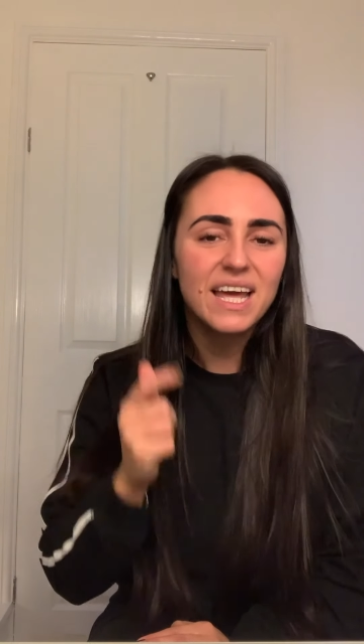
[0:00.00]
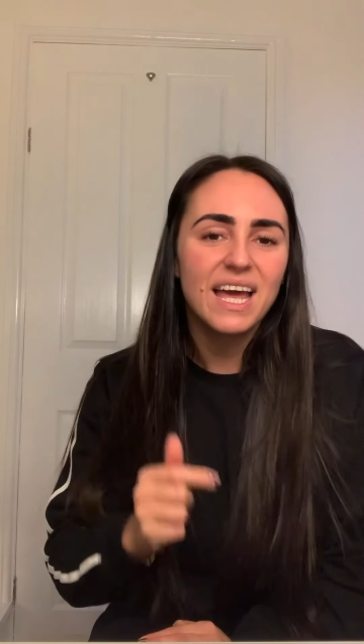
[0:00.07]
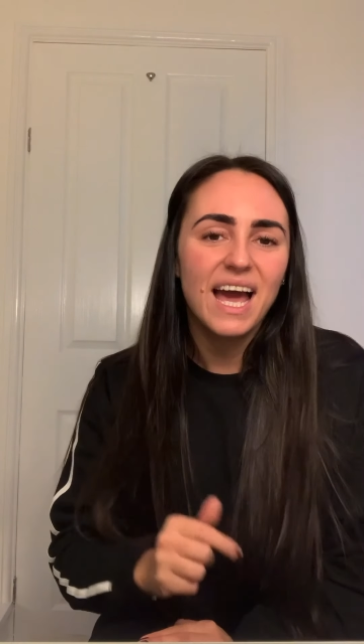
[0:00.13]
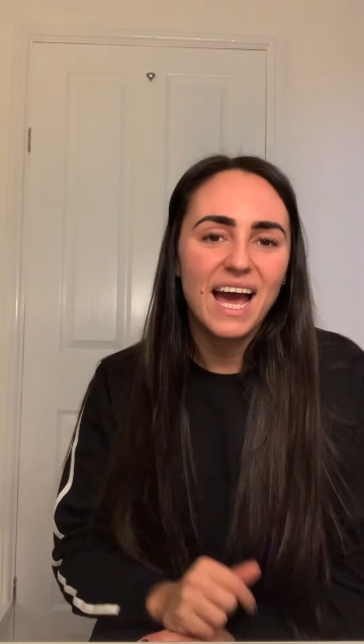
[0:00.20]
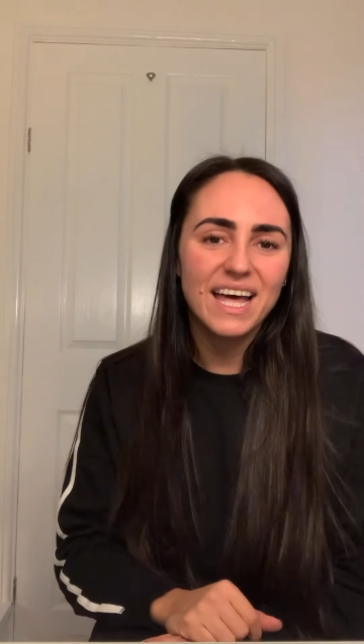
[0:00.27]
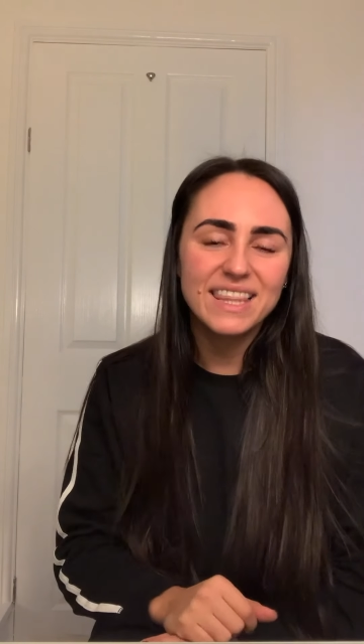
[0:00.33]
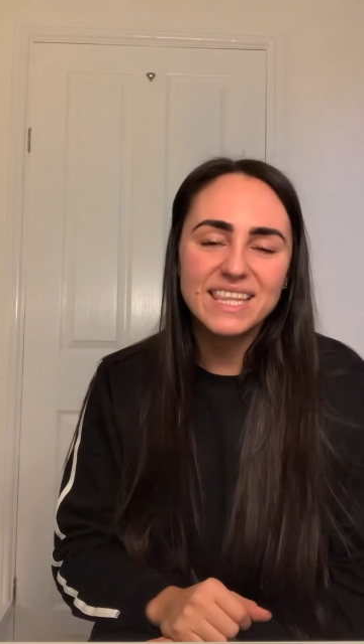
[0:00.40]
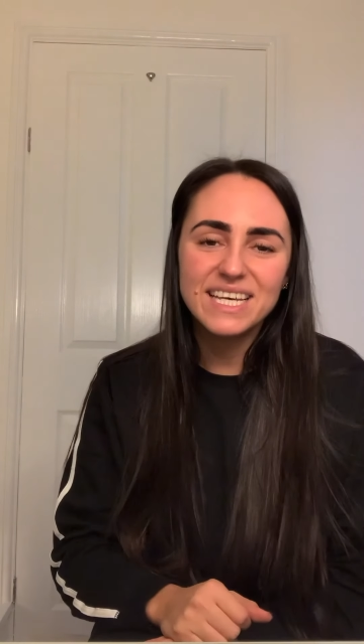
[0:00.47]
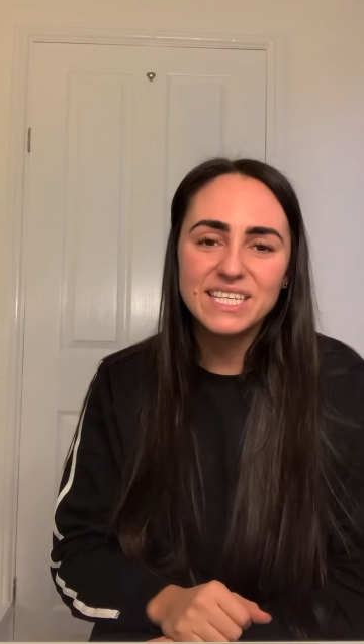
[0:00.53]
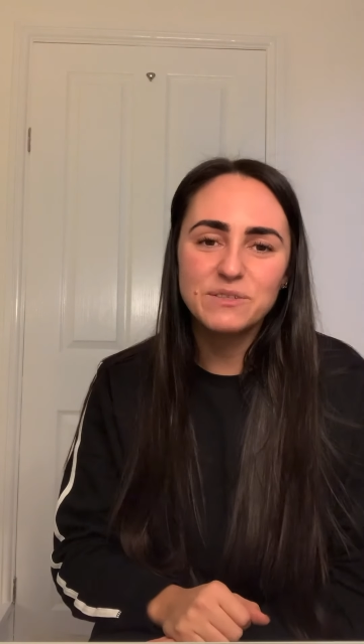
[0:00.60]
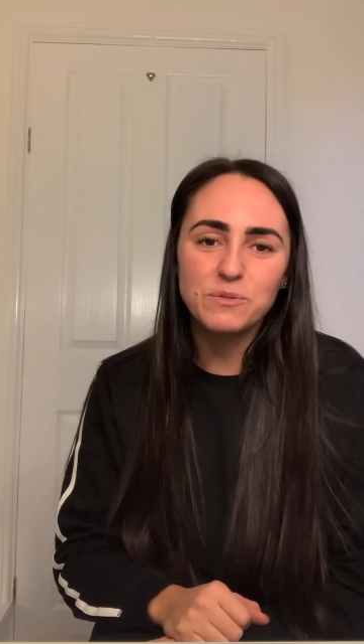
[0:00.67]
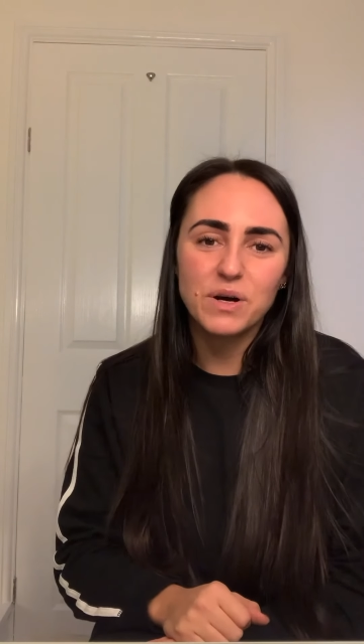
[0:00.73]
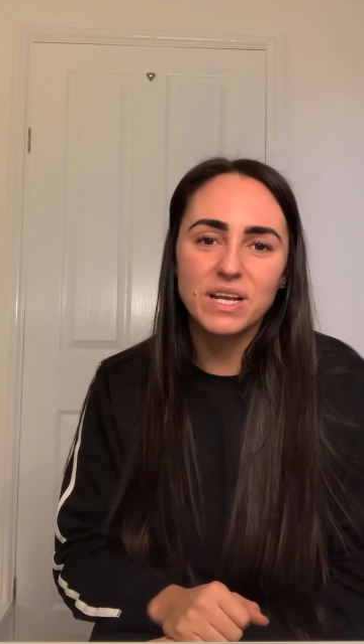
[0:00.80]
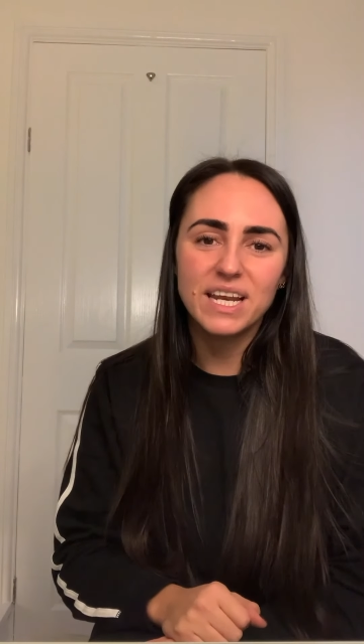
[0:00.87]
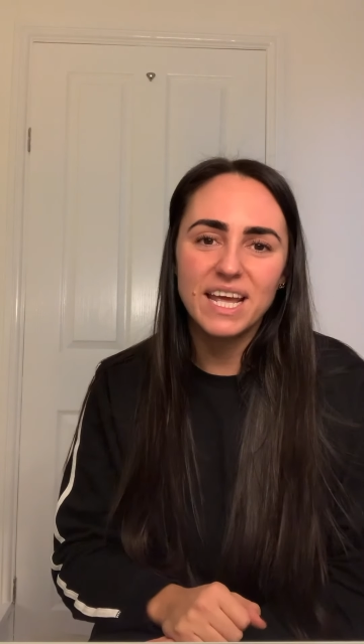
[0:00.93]
and this
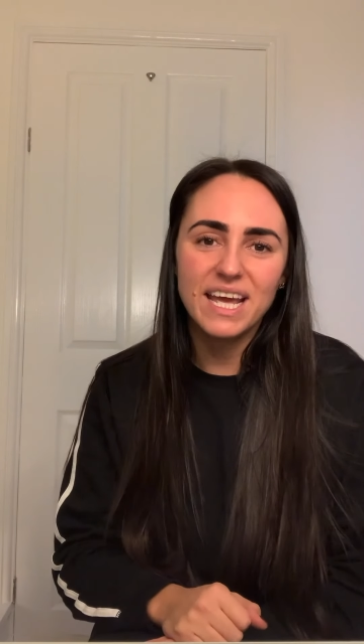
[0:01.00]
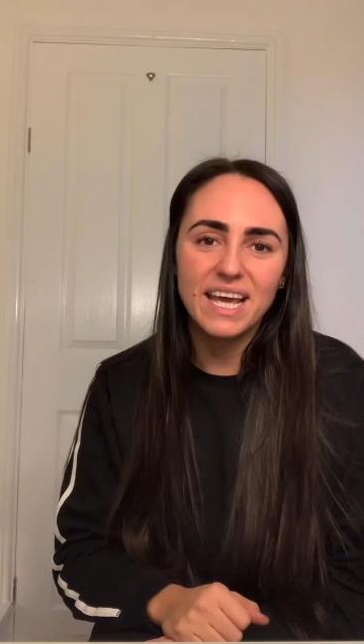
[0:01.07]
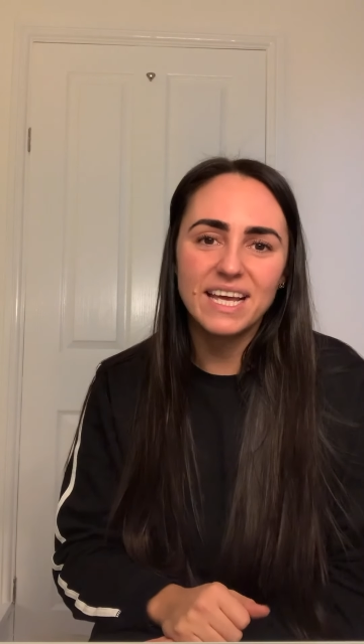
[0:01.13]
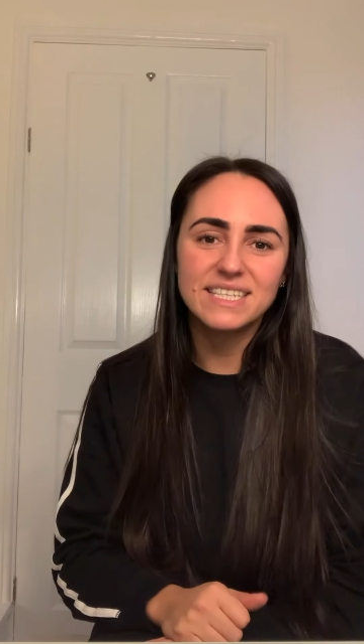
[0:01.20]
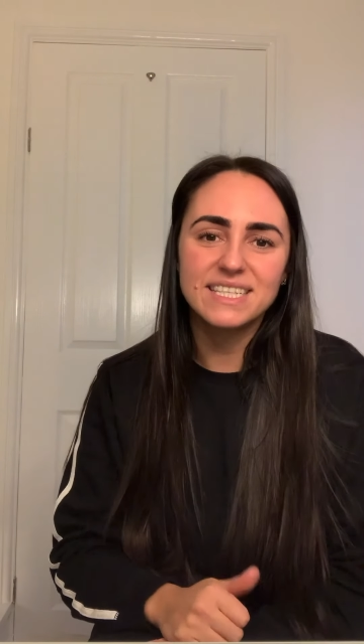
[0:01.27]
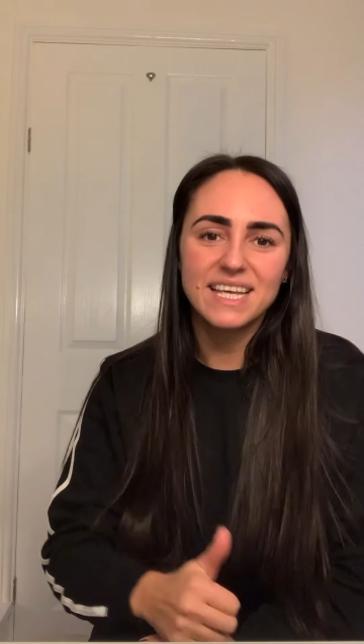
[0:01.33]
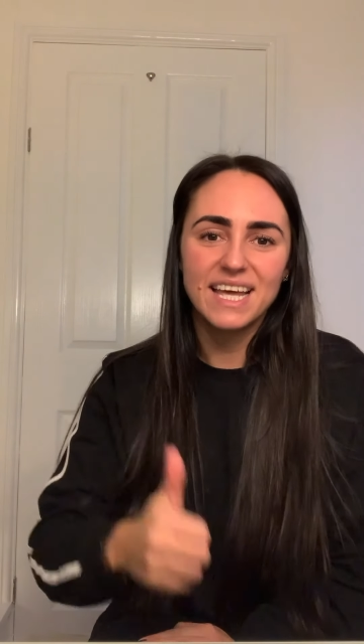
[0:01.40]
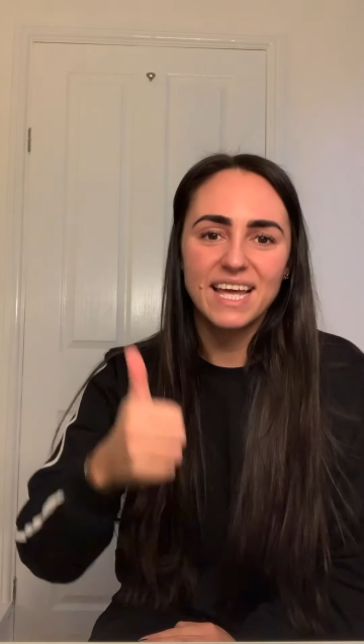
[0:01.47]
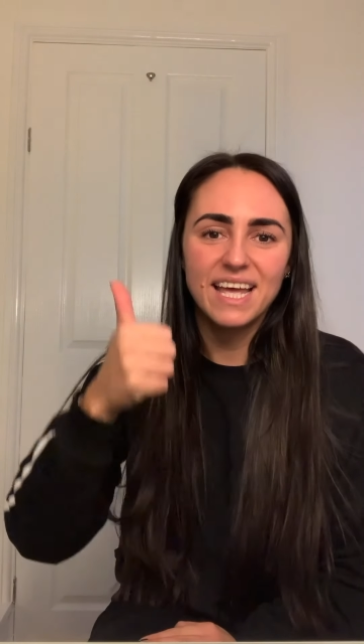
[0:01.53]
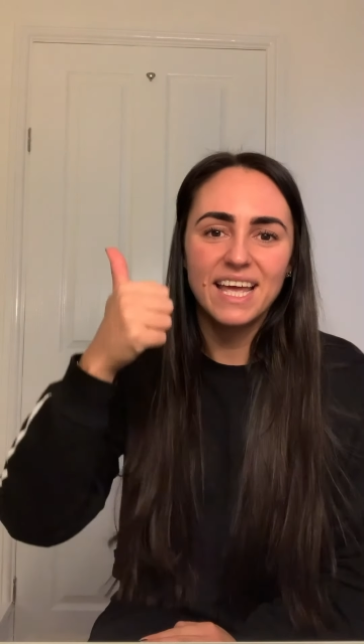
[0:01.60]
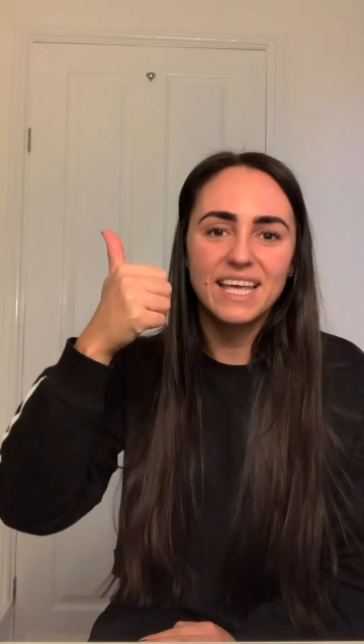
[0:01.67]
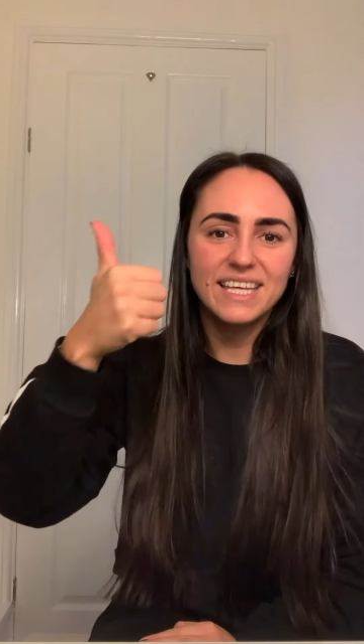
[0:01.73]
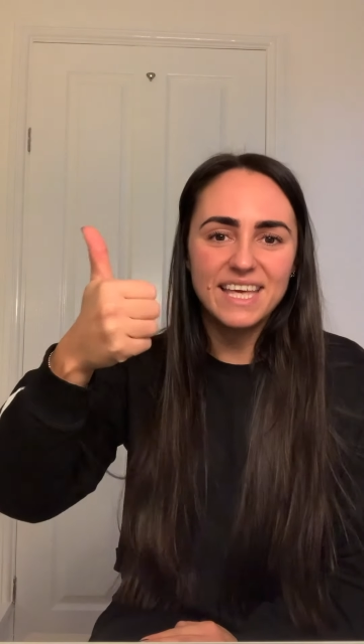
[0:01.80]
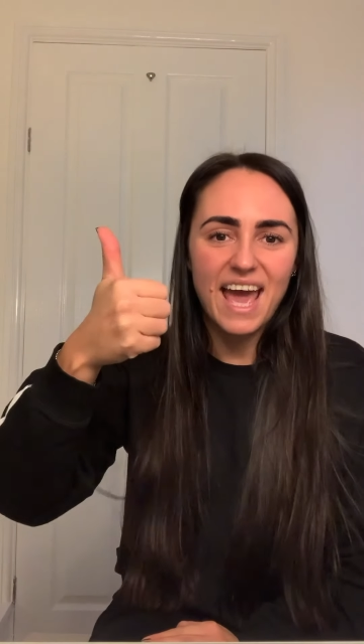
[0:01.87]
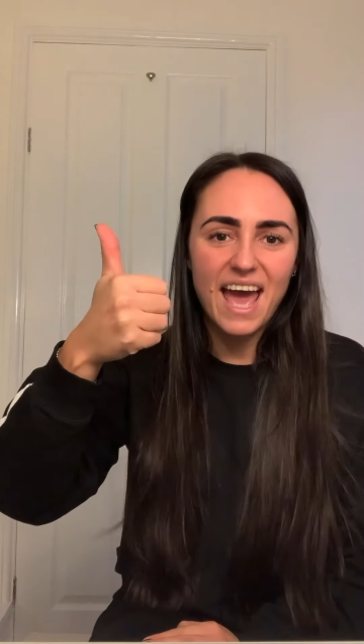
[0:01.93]
one is
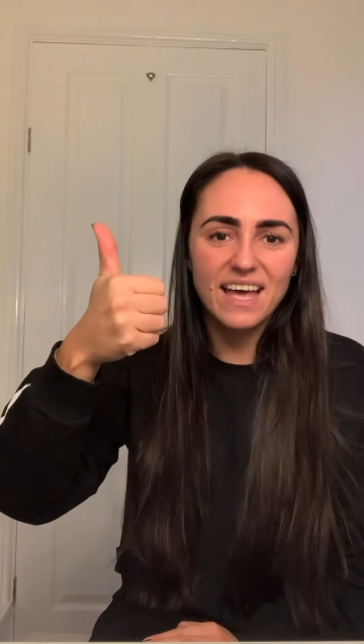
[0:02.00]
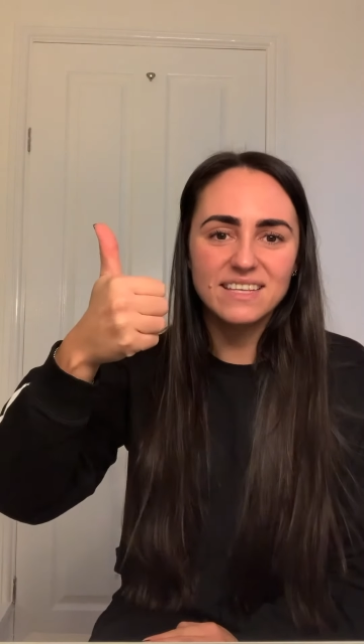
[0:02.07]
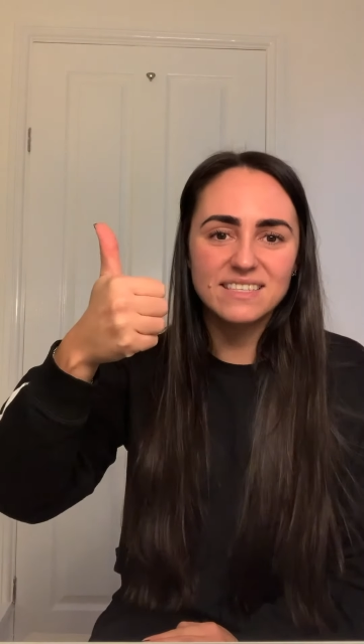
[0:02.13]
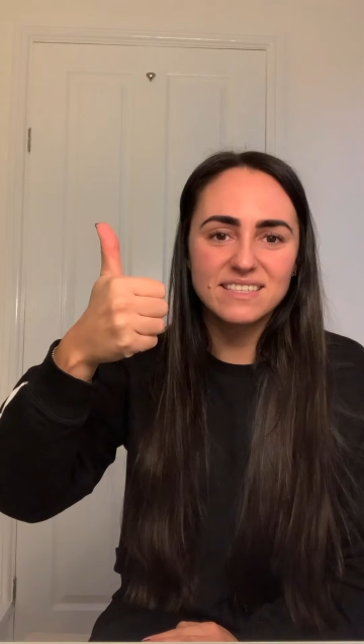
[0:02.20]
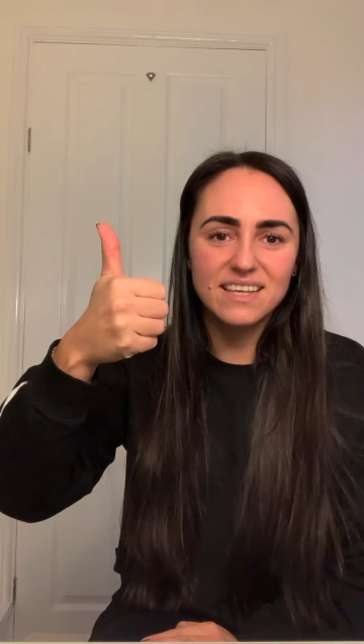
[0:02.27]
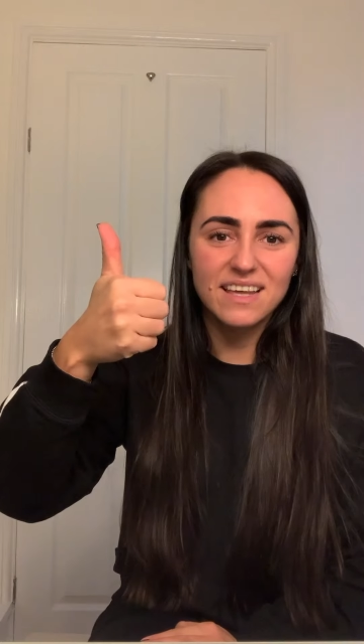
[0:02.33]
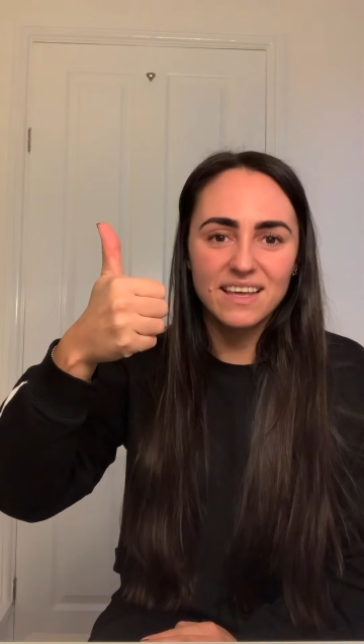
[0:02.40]
yes.